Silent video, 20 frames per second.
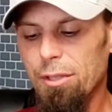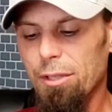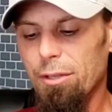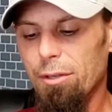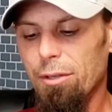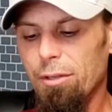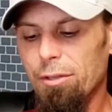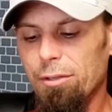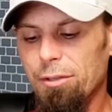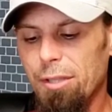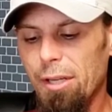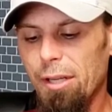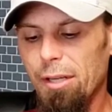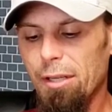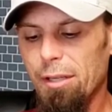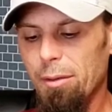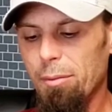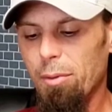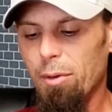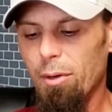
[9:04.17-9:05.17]
that are
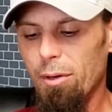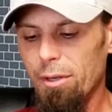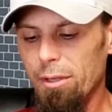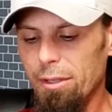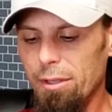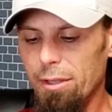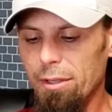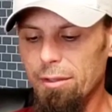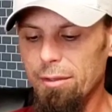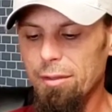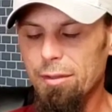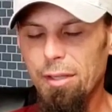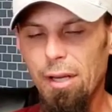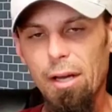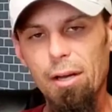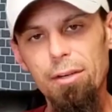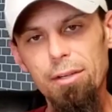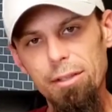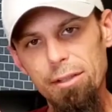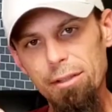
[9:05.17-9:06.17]
taking part in this
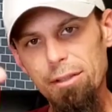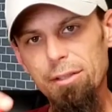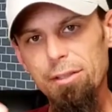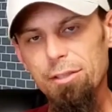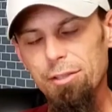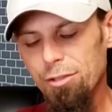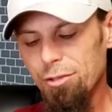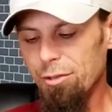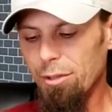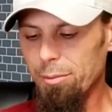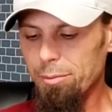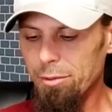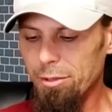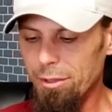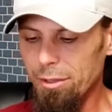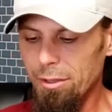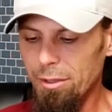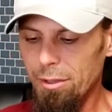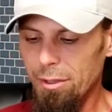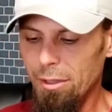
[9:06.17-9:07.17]
down in the
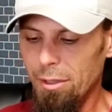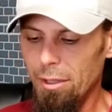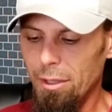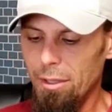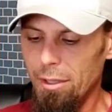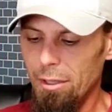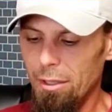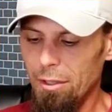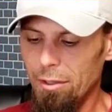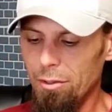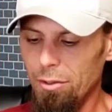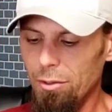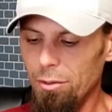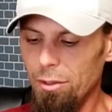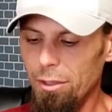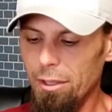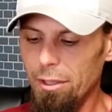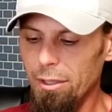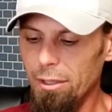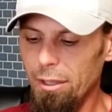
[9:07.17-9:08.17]
description,
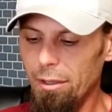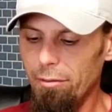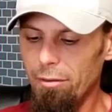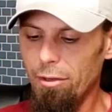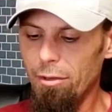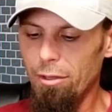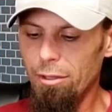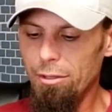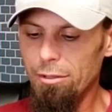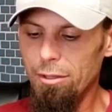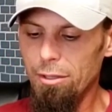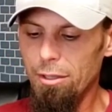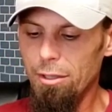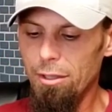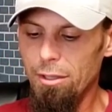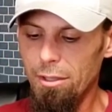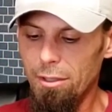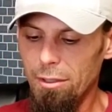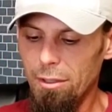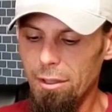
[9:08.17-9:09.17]
including
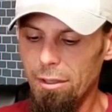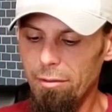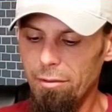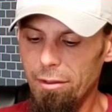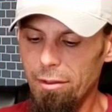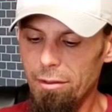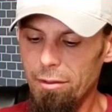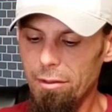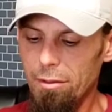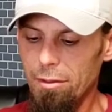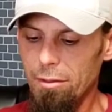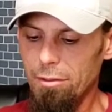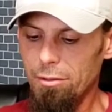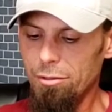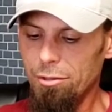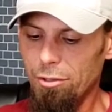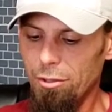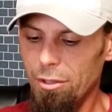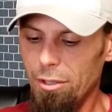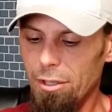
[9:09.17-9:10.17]

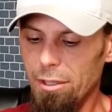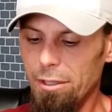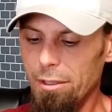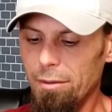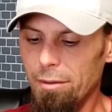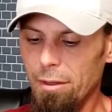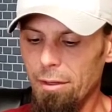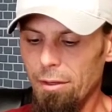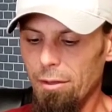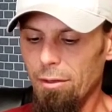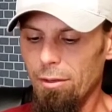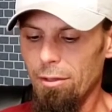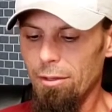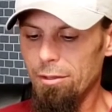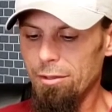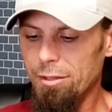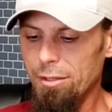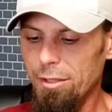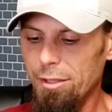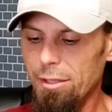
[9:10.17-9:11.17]
11Charlie
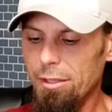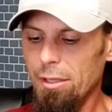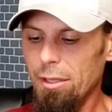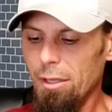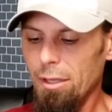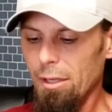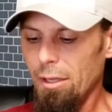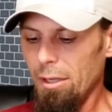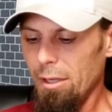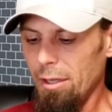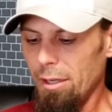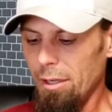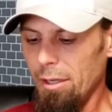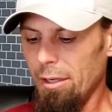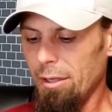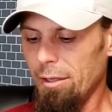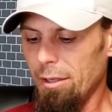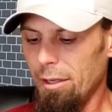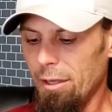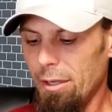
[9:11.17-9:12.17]
RC,
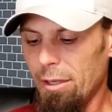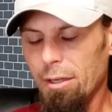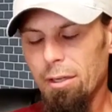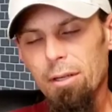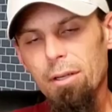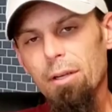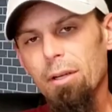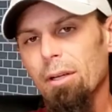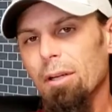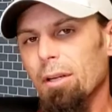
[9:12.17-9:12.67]
and